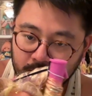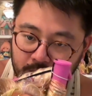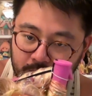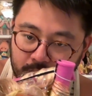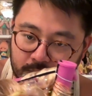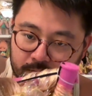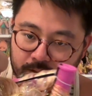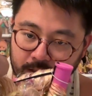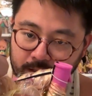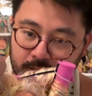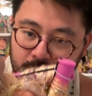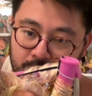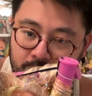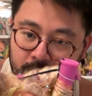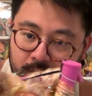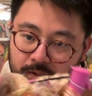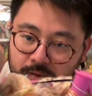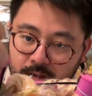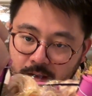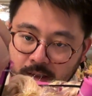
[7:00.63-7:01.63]
So I need
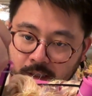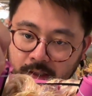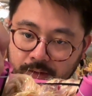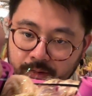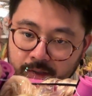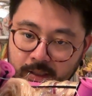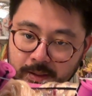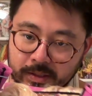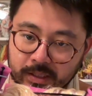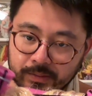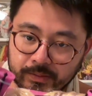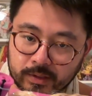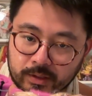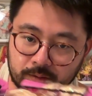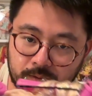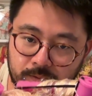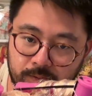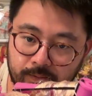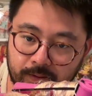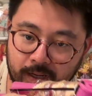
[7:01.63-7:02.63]
to get rid of some of the
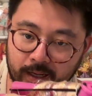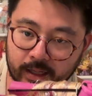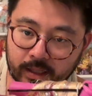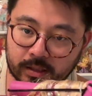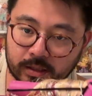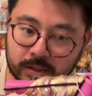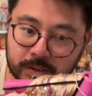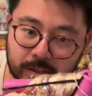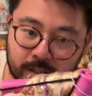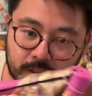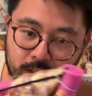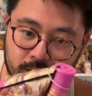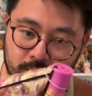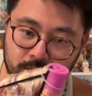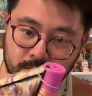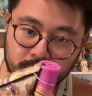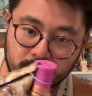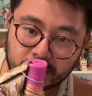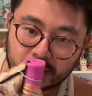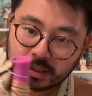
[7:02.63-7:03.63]
rubber bands
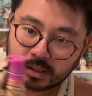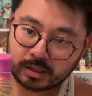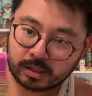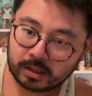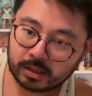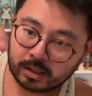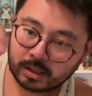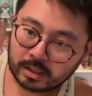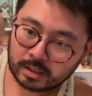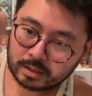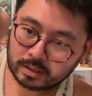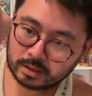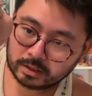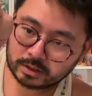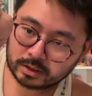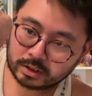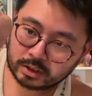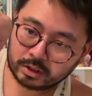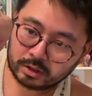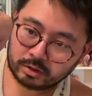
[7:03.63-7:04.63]
first. There's
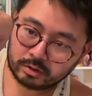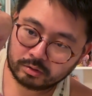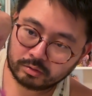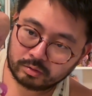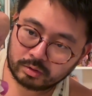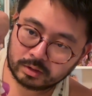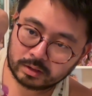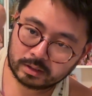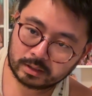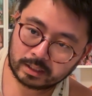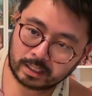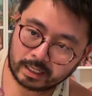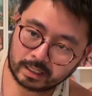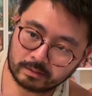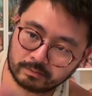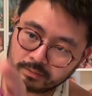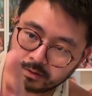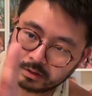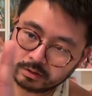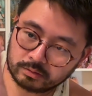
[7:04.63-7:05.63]
2
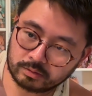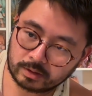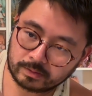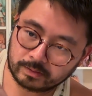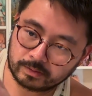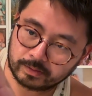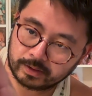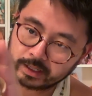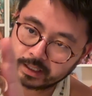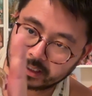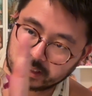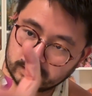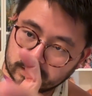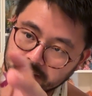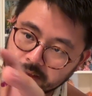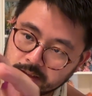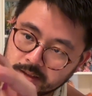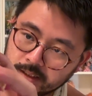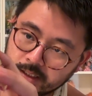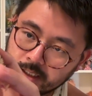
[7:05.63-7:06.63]
light blue rubber
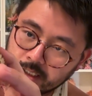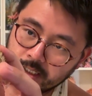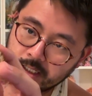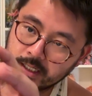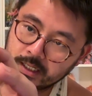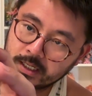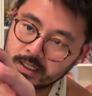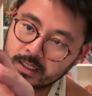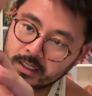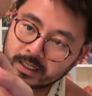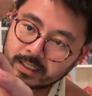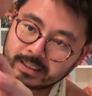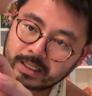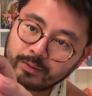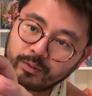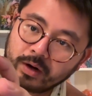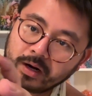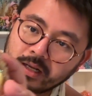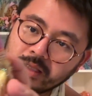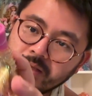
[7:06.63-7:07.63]
bands because I
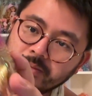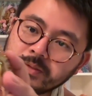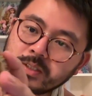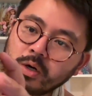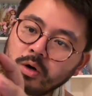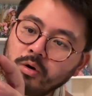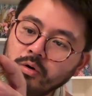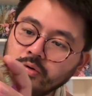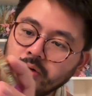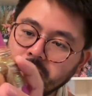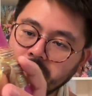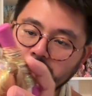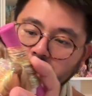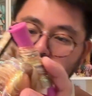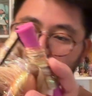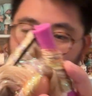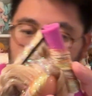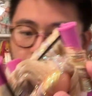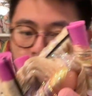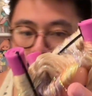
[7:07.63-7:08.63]
wanted them to hold its
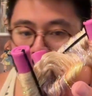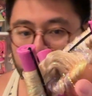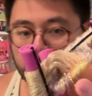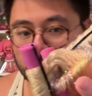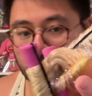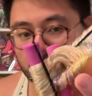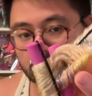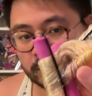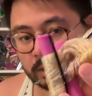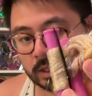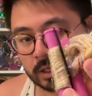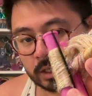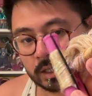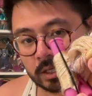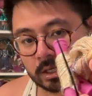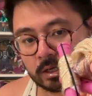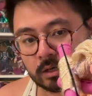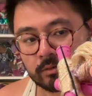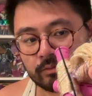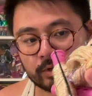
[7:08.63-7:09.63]
shape,
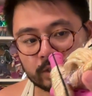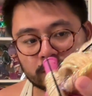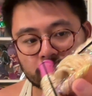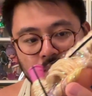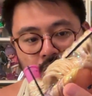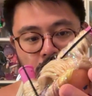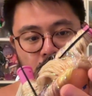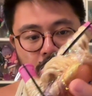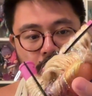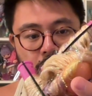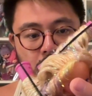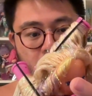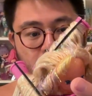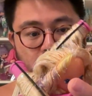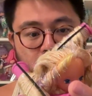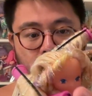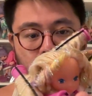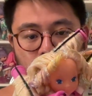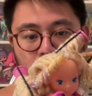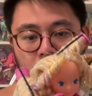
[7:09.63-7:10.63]
which
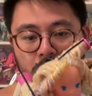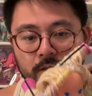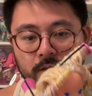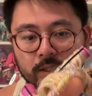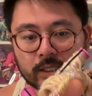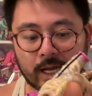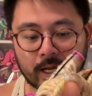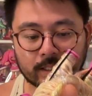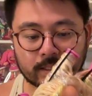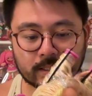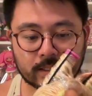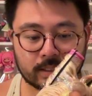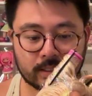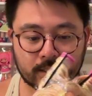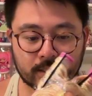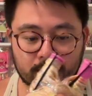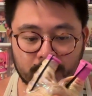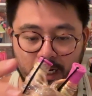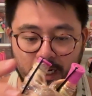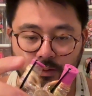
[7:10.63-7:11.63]
clearly has
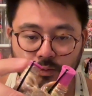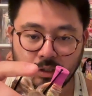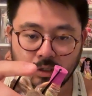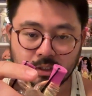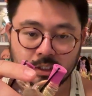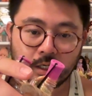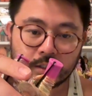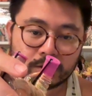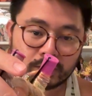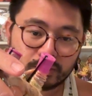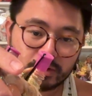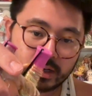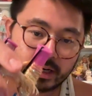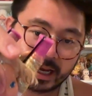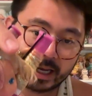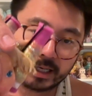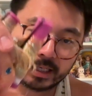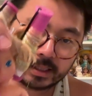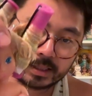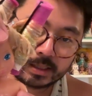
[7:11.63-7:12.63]
not worked. Also, her
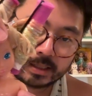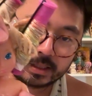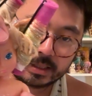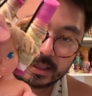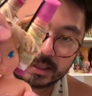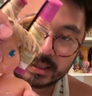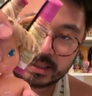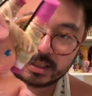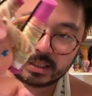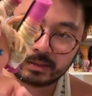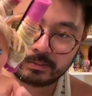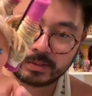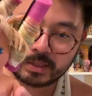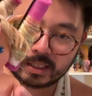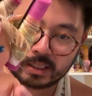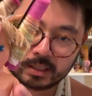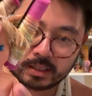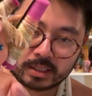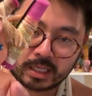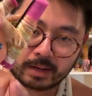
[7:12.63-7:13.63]
head is
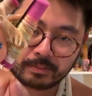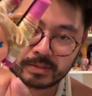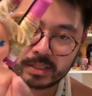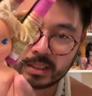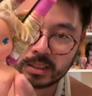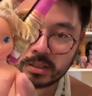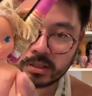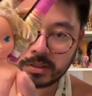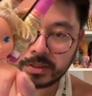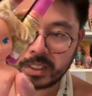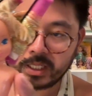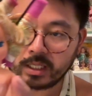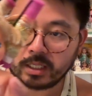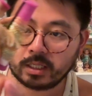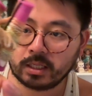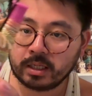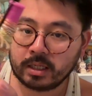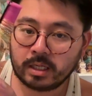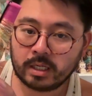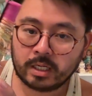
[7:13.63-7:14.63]
topsy-turvy.
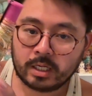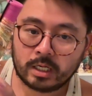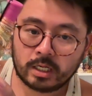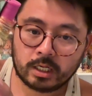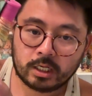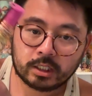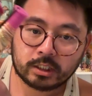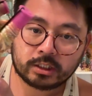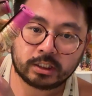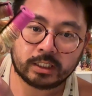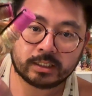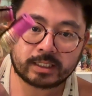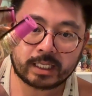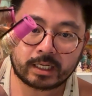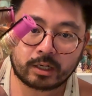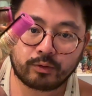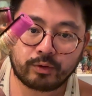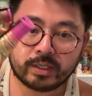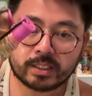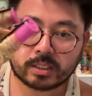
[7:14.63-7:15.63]
She's like
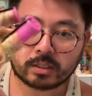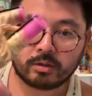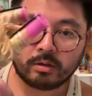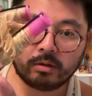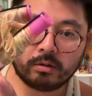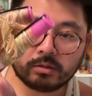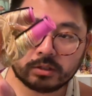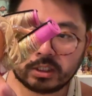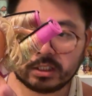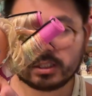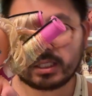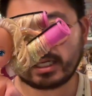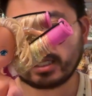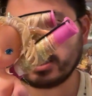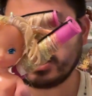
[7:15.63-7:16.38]
quizzical. She's like